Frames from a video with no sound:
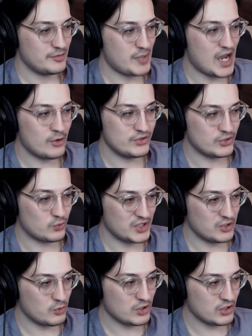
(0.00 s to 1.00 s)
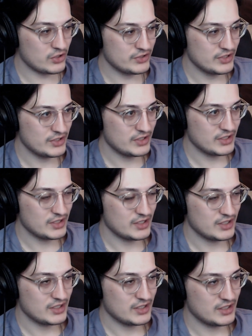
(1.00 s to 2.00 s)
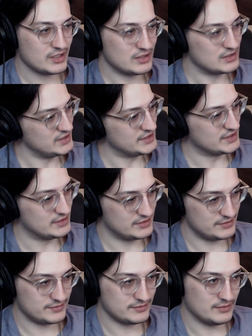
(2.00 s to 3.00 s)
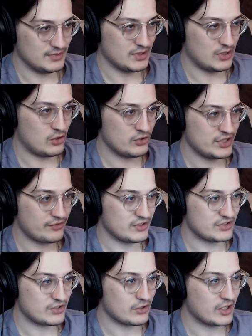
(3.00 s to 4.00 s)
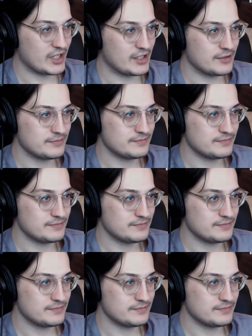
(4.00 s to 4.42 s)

Out in the real world, ugh, whole different story.